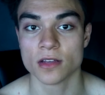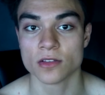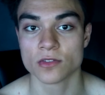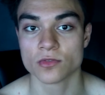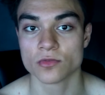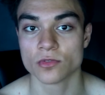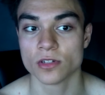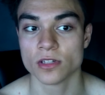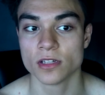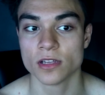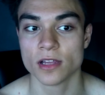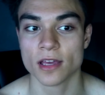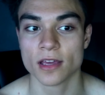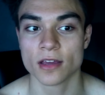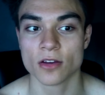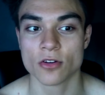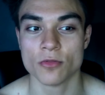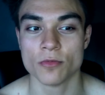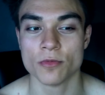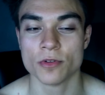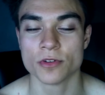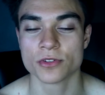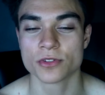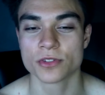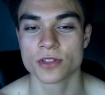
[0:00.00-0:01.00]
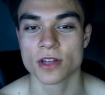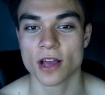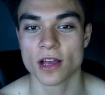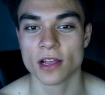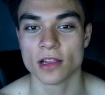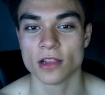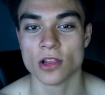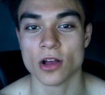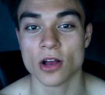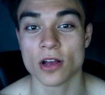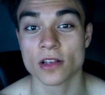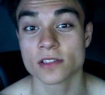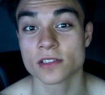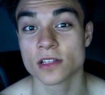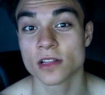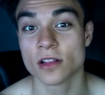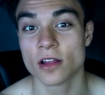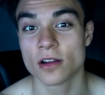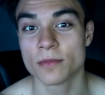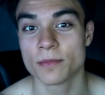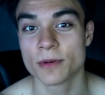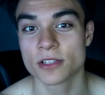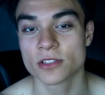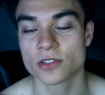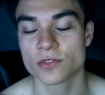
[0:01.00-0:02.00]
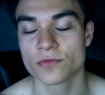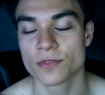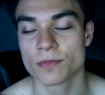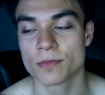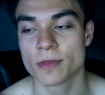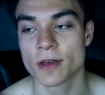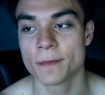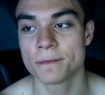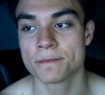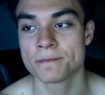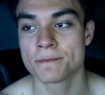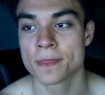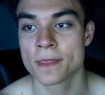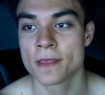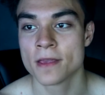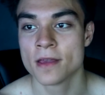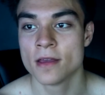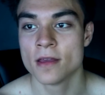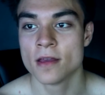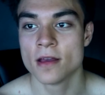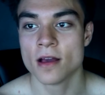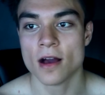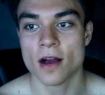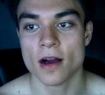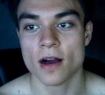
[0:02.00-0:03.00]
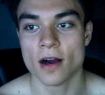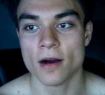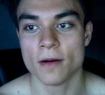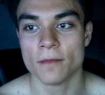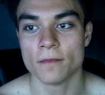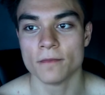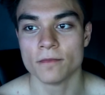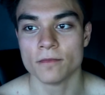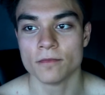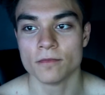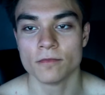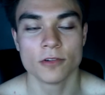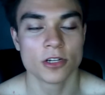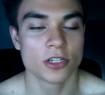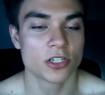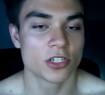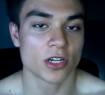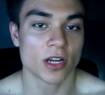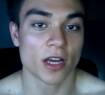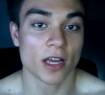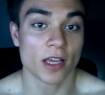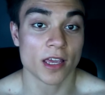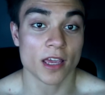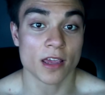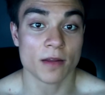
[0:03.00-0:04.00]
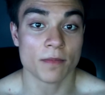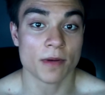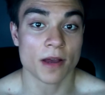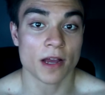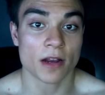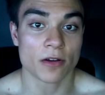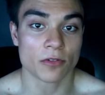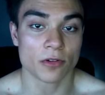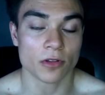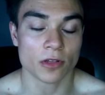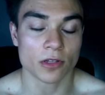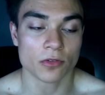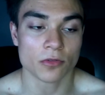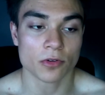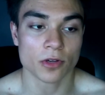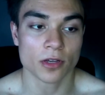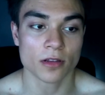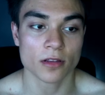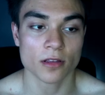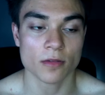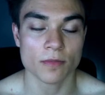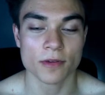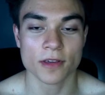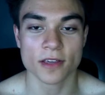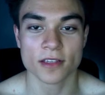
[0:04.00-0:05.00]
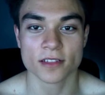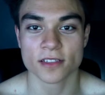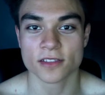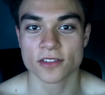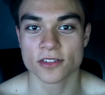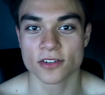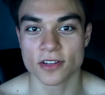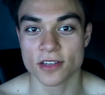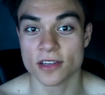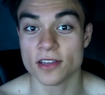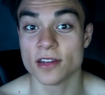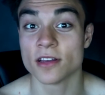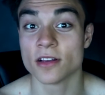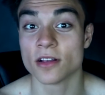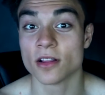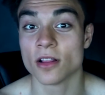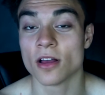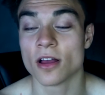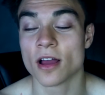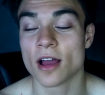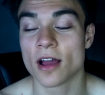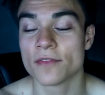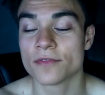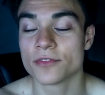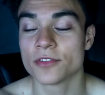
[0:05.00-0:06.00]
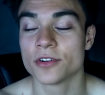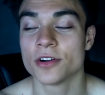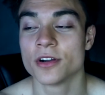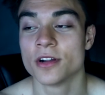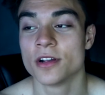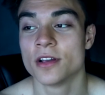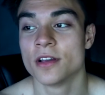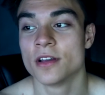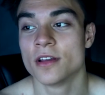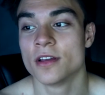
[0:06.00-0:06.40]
I was really like almost, I lost a lot of muscle from that, um, which I gained back really quickly because I started eating a lot after.